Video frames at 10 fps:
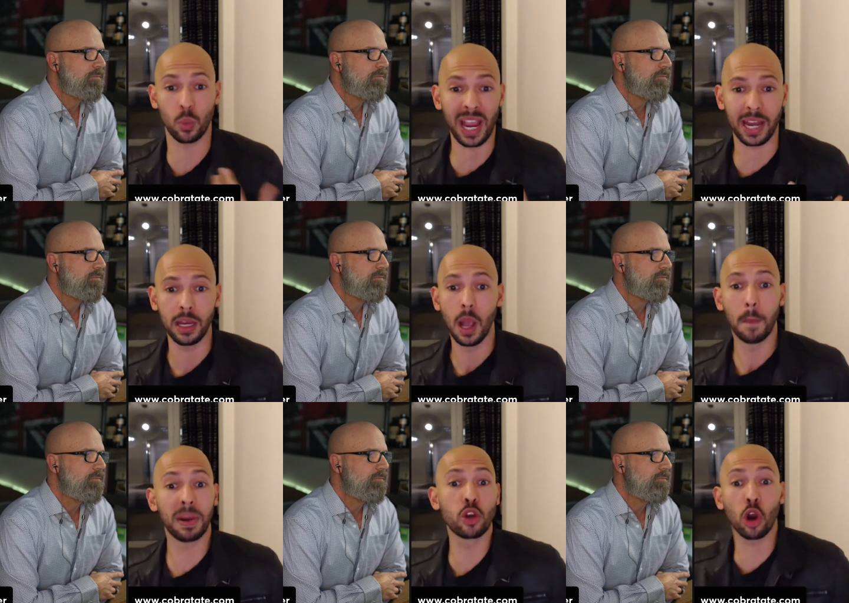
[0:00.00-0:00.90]
Speaker 1: may win,
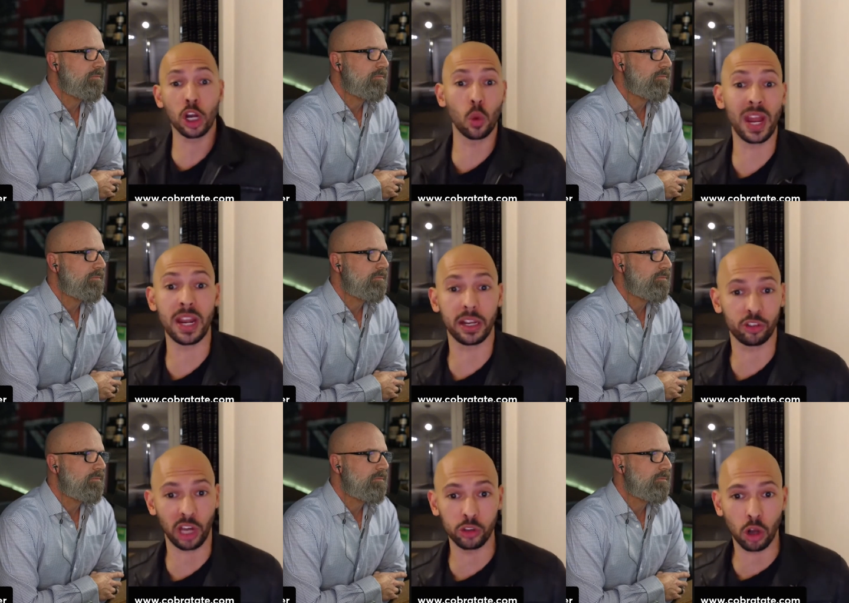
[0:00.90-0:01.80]
but you're going to win in
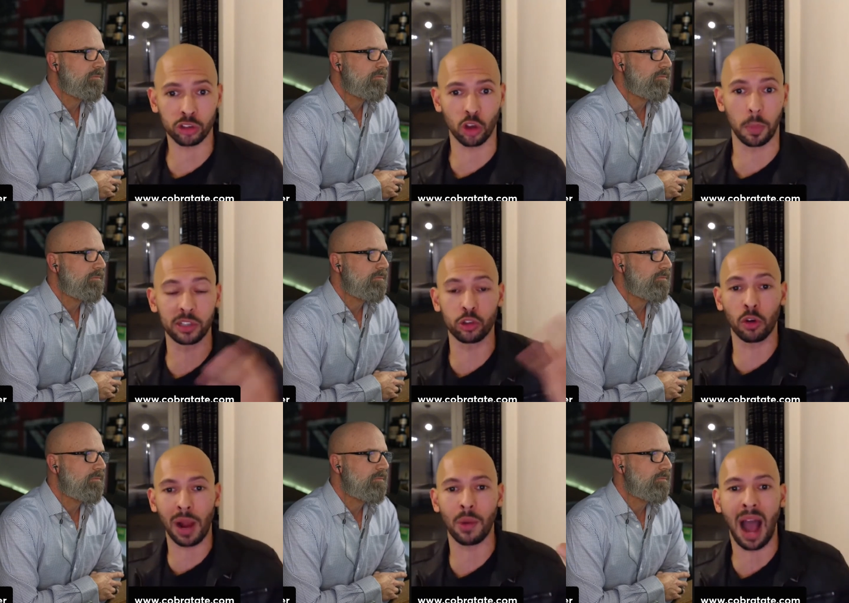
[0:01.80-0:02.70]
exchange also because
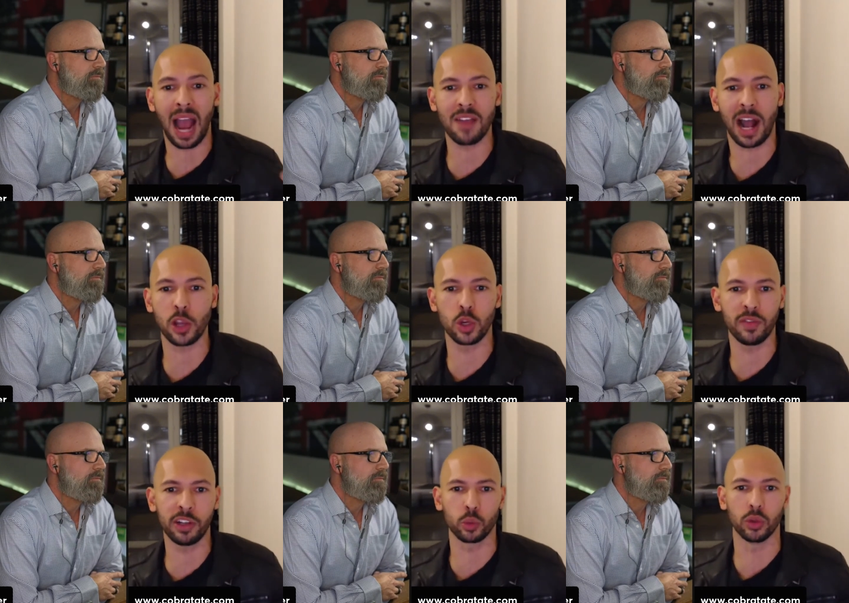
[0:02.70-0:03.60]
you're around high value
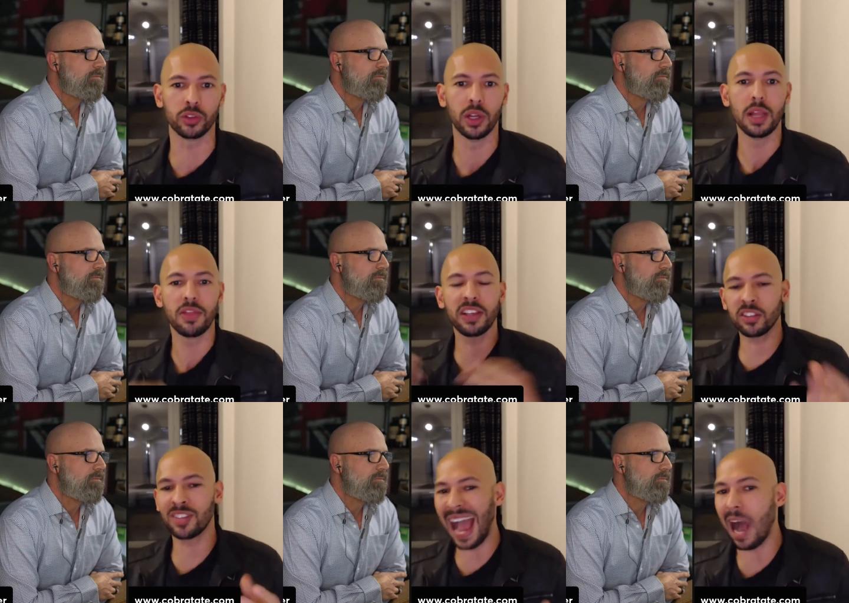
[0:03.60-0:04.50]
individuals. This
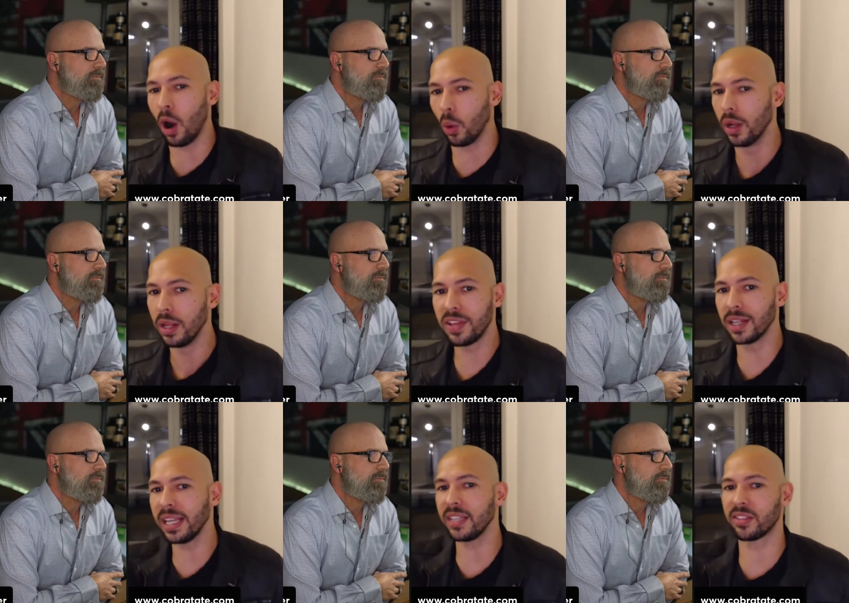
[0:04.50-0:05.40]
is how the
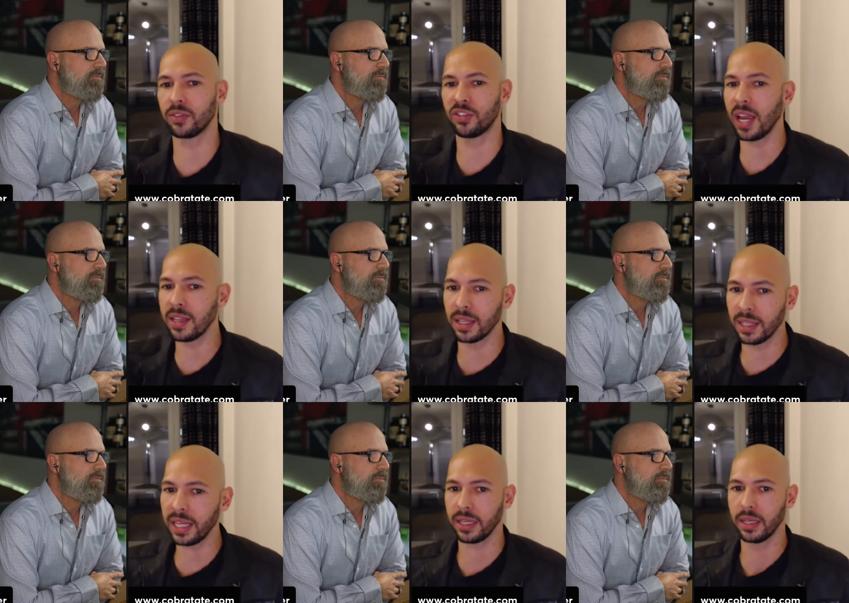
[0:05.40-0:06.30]
elites have stayed the
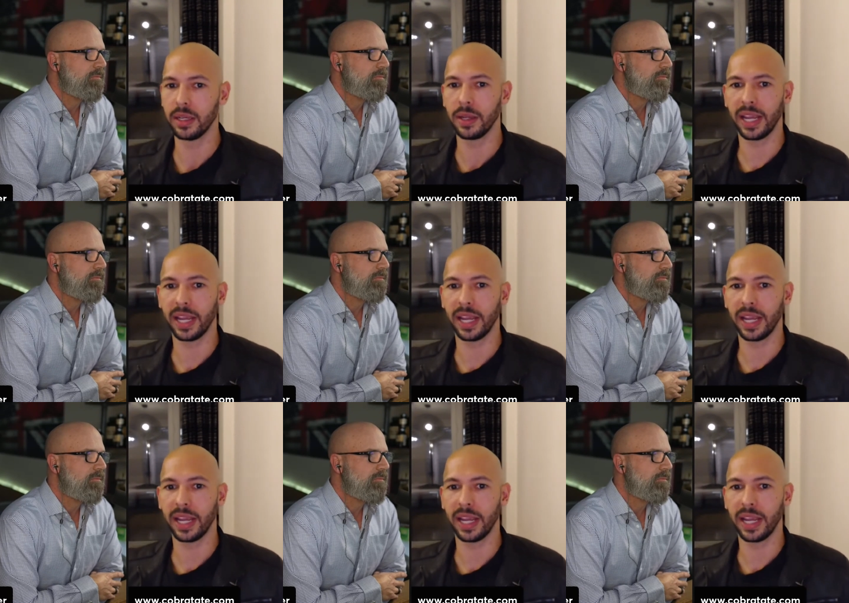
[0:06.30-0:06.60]
elite.